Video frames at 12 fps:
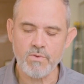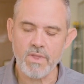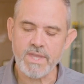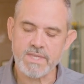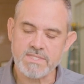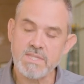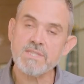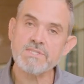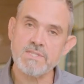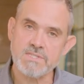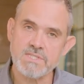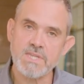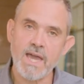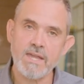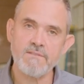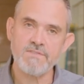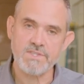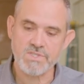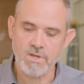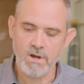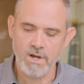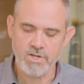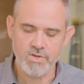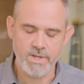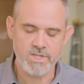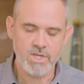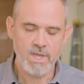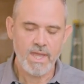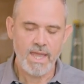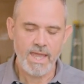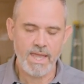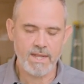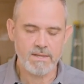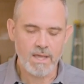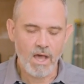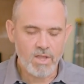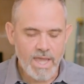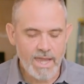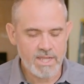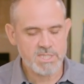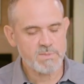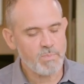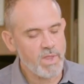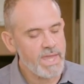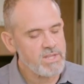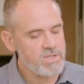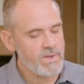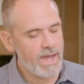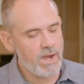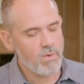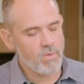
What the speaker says: really exists inside of this cartridge, and I'll kind of explain to you how it